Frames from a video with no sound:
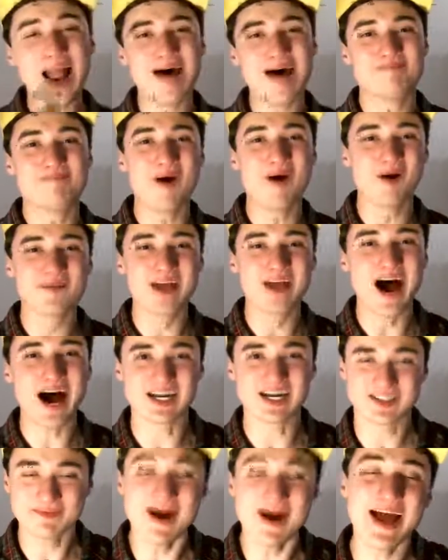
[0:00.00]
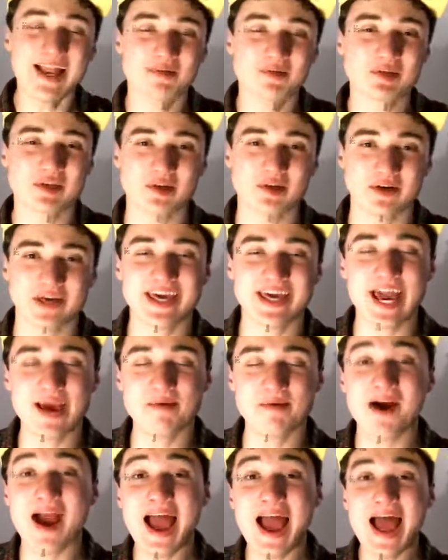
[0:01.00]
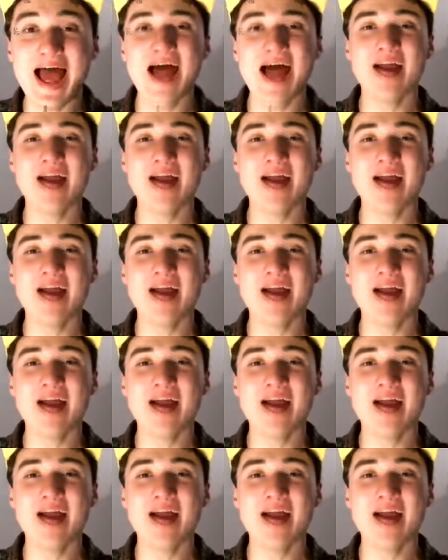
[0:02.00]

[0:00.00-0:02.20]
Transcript: Homedawgs? My name is Gokey Gamer, and